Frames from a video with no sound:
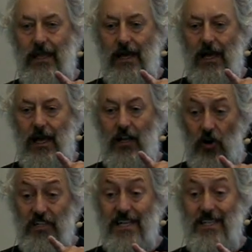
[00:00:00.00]
the uh,
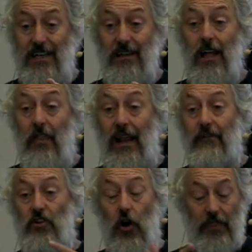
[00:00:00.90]
content in, then
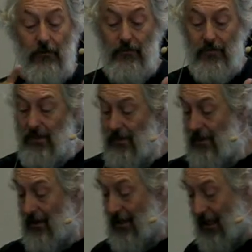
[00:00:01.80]
I've got the
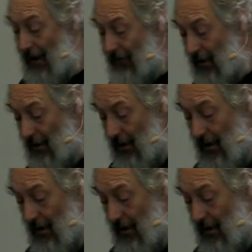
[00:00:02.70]
cover,